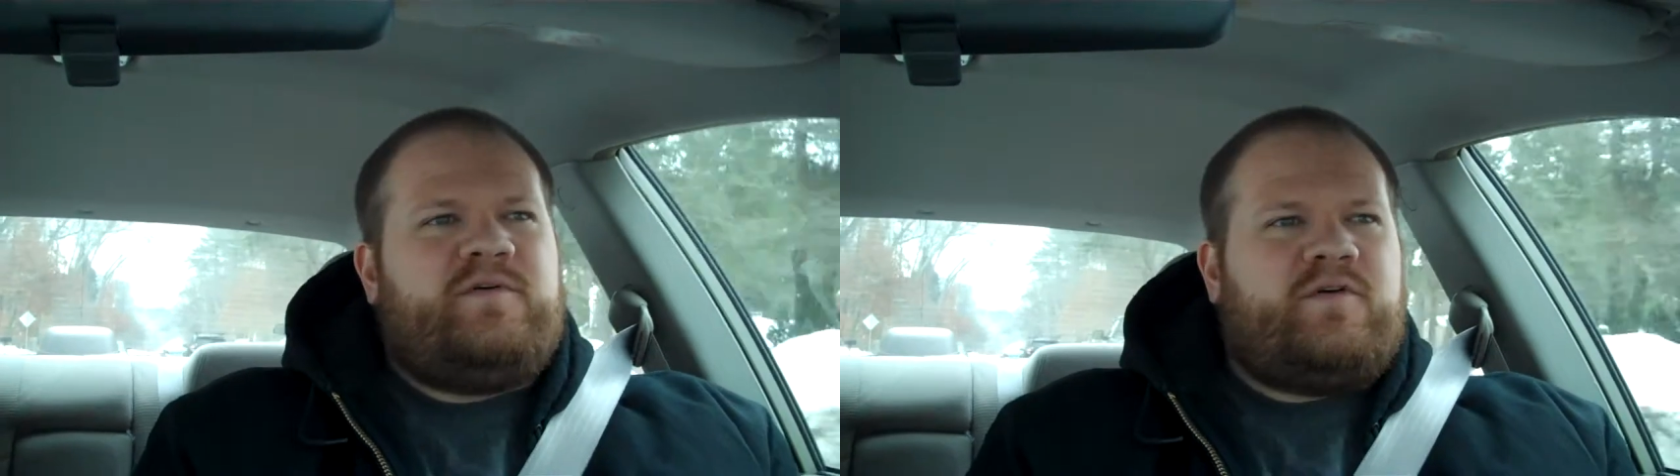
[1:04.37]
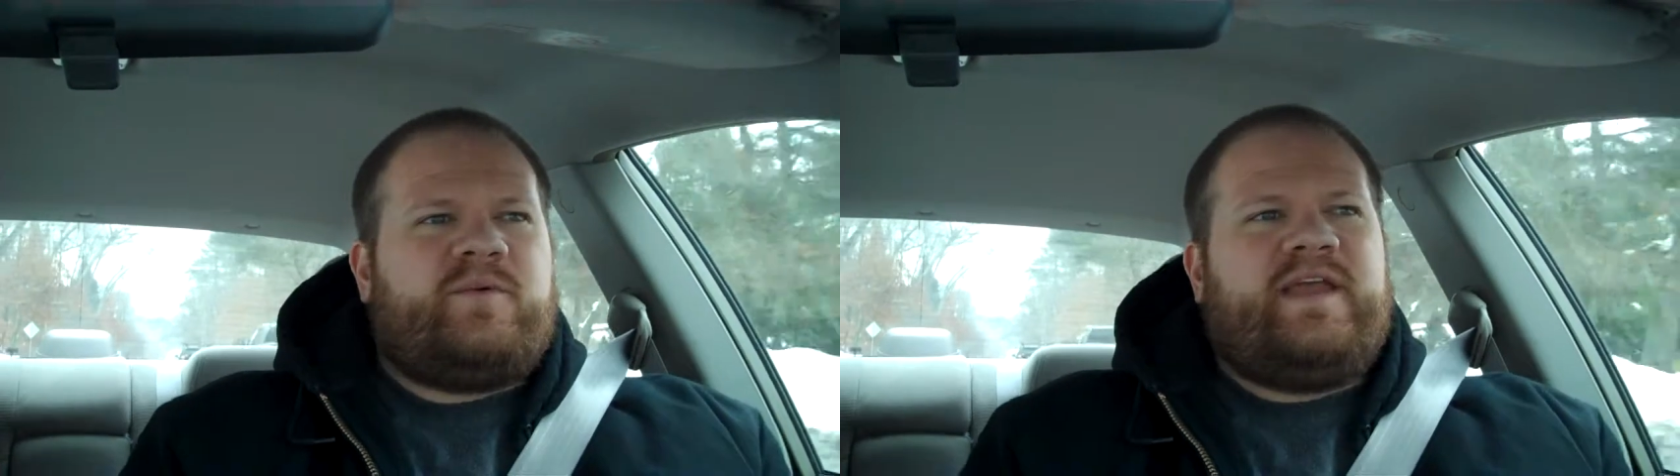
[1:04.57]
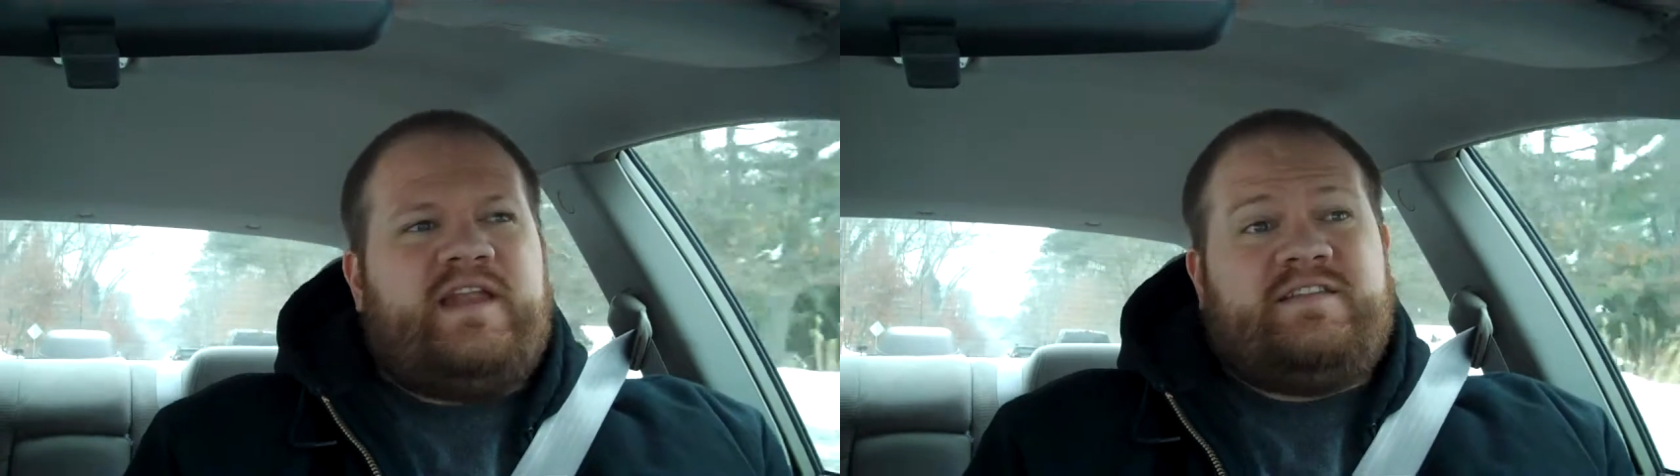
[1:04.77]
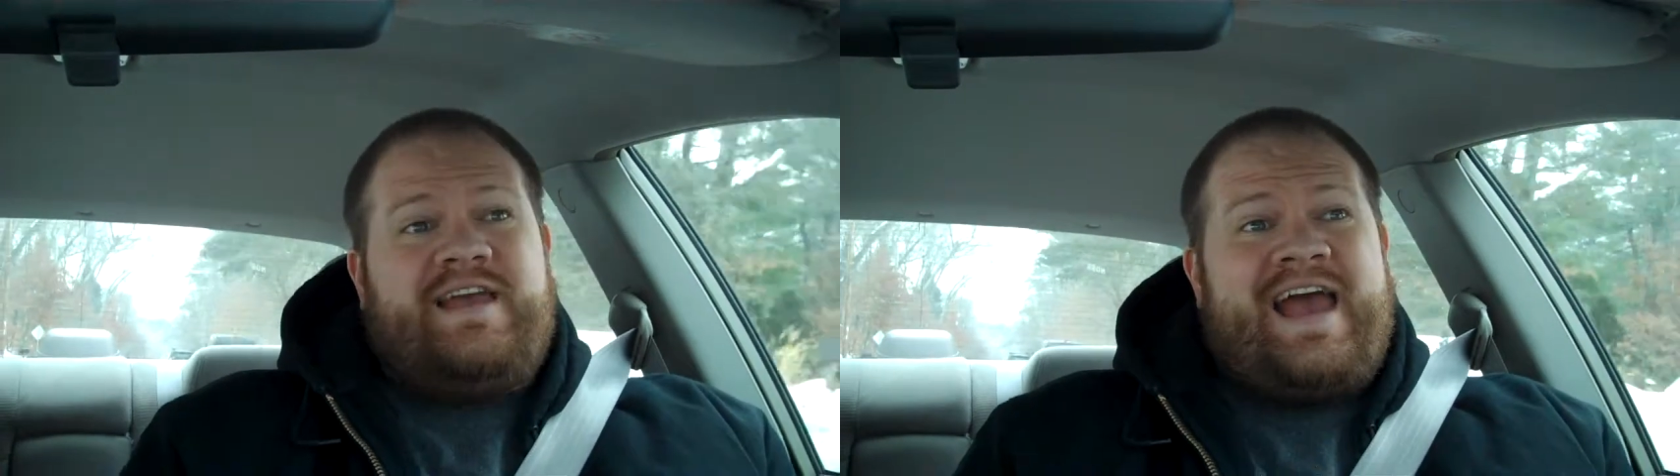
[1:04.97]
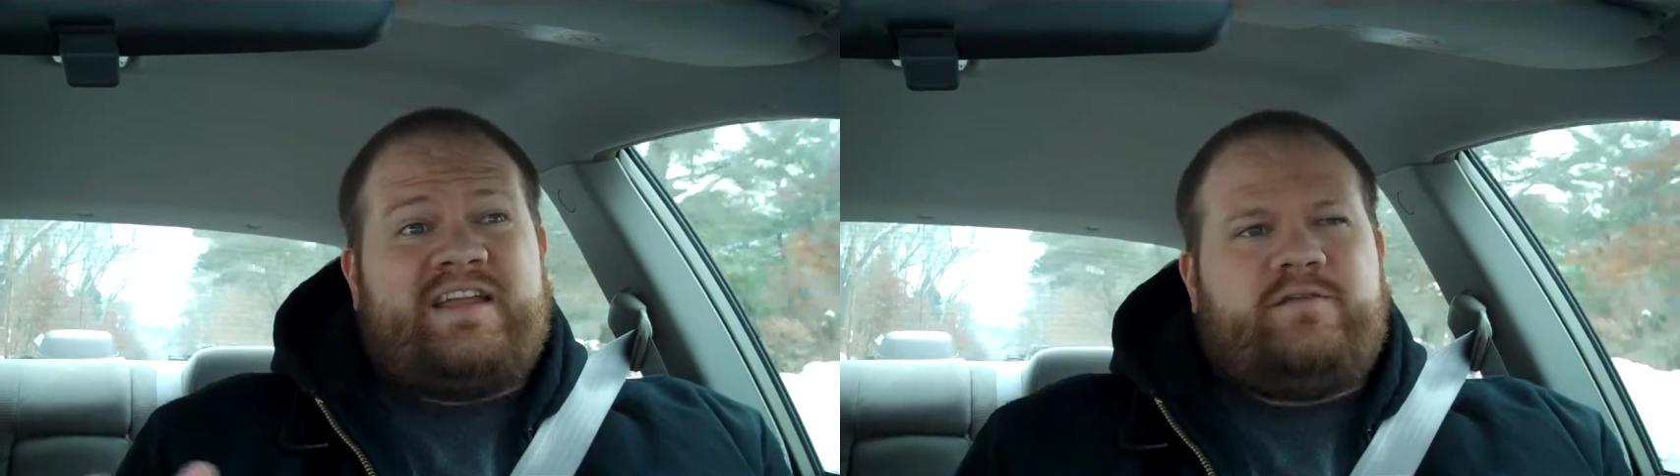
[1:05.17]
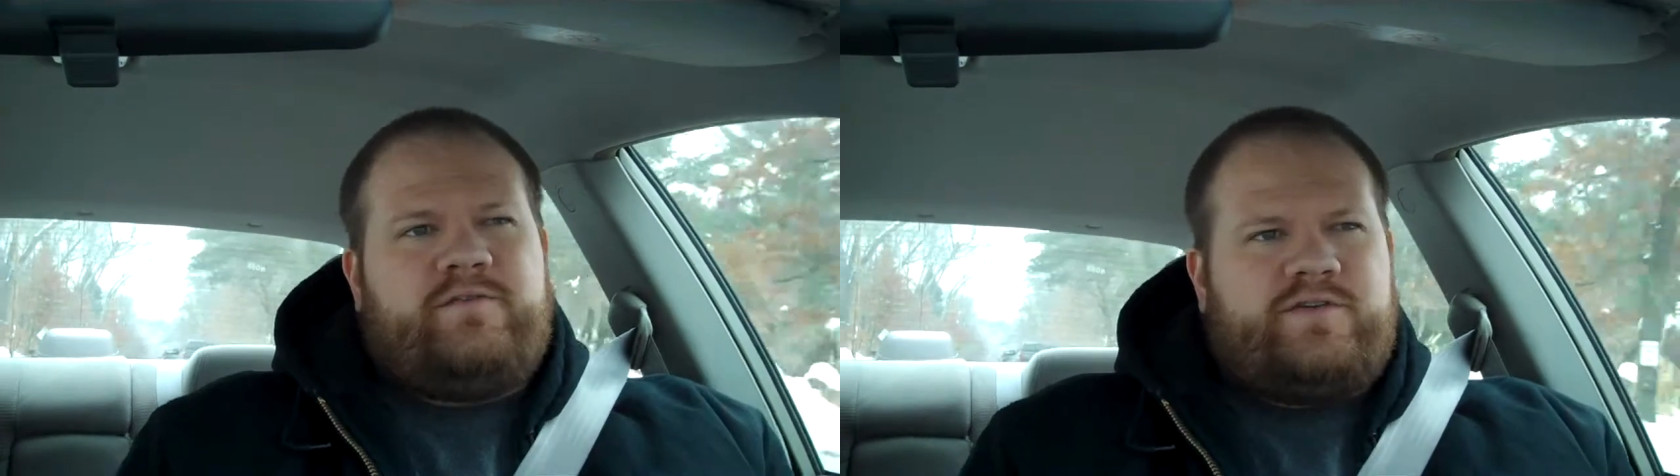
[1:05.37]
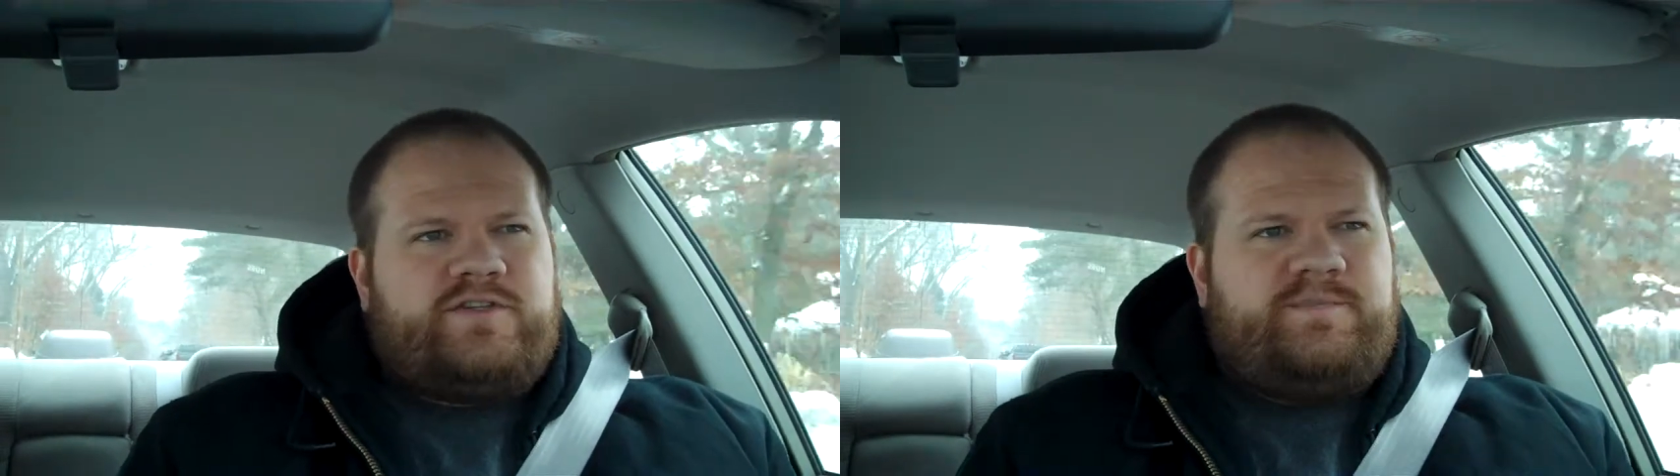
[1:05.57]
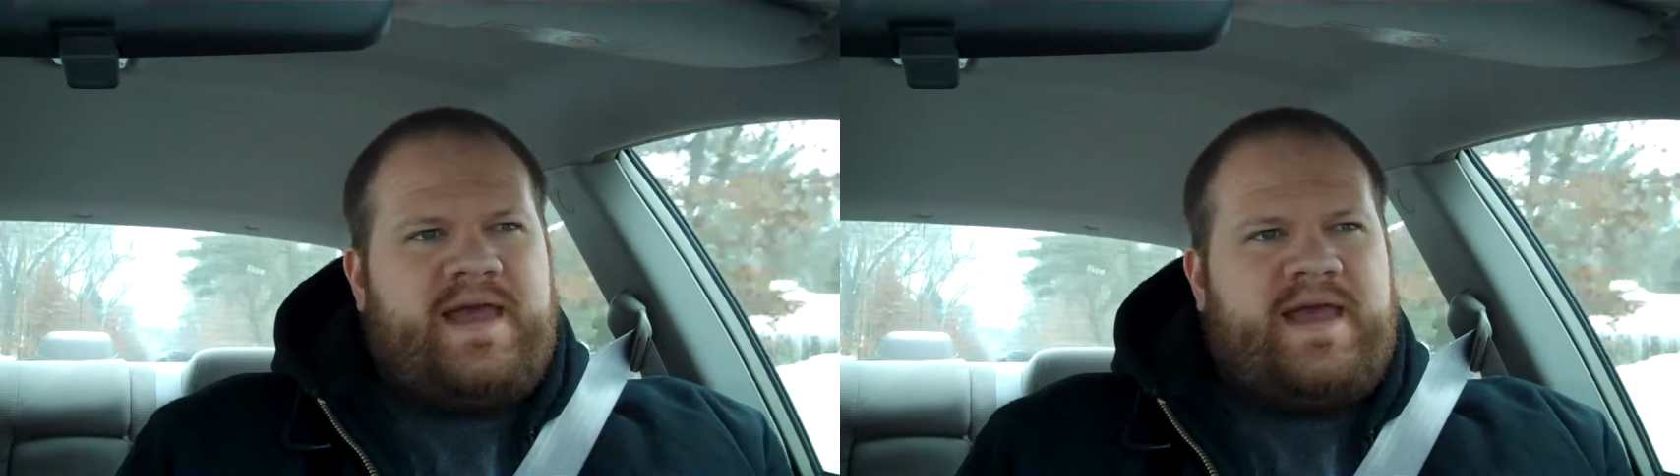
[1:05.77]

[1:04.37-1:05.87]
before we get into active versus